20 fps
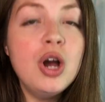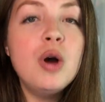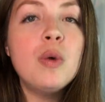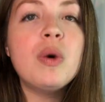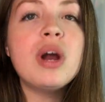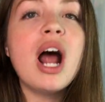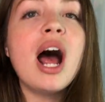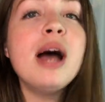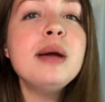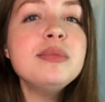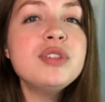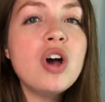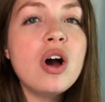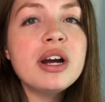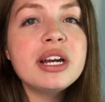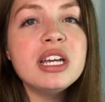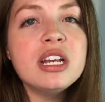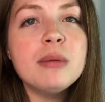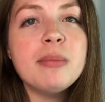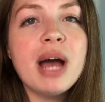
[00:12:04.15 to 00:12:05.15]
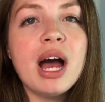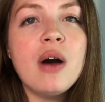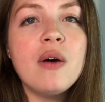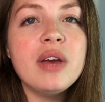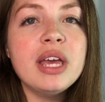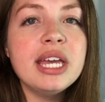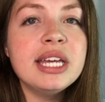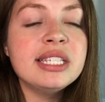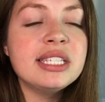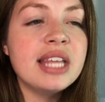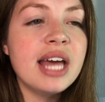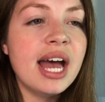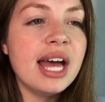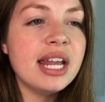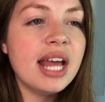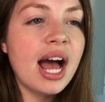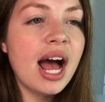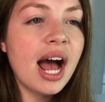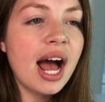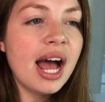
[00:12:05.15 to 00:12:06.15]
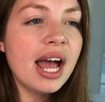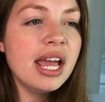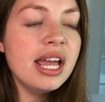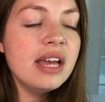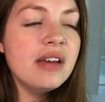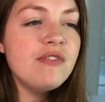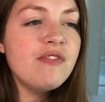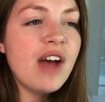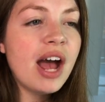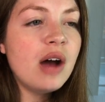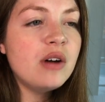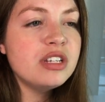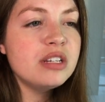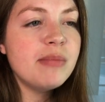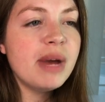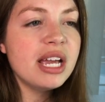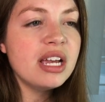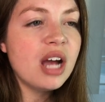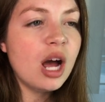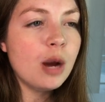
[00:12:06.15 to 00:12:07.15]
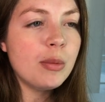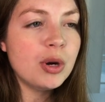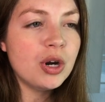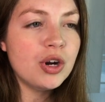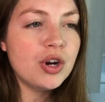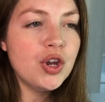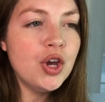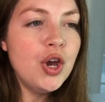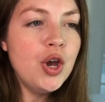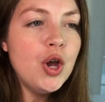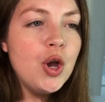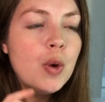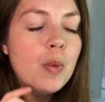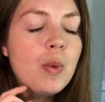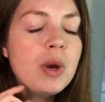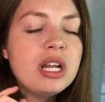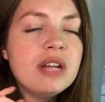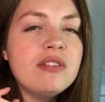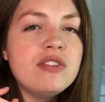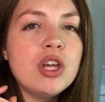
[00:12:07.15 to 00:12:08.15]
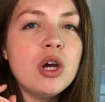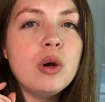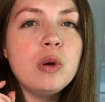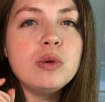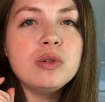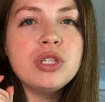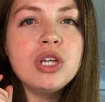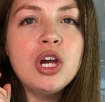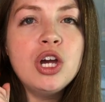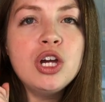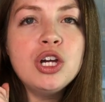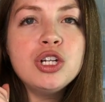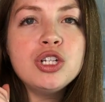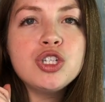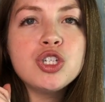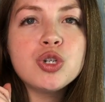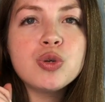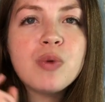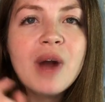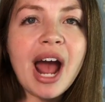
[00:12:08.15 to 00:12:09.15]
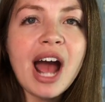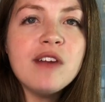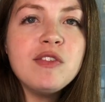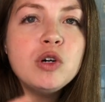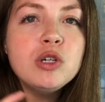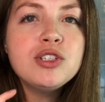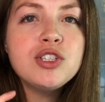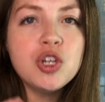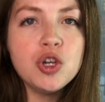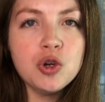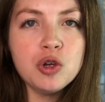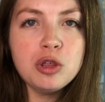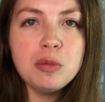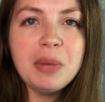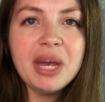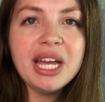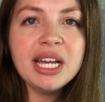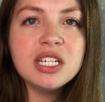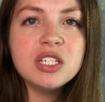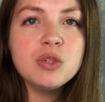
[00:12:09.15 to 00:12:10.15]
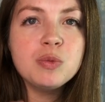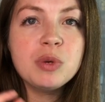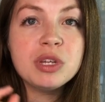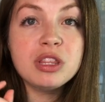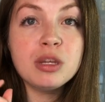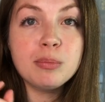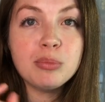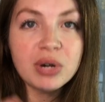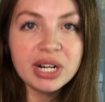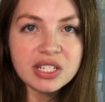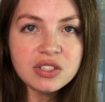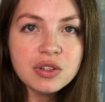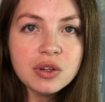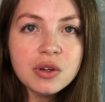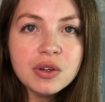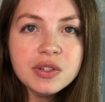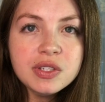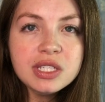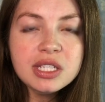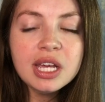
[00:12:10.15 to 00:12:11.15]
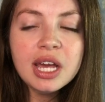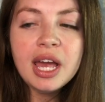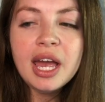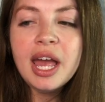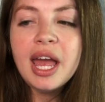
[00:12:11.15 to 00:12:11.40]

What I'm talking about is that I have found in my cupboard one of those travel toothpicks with the bristles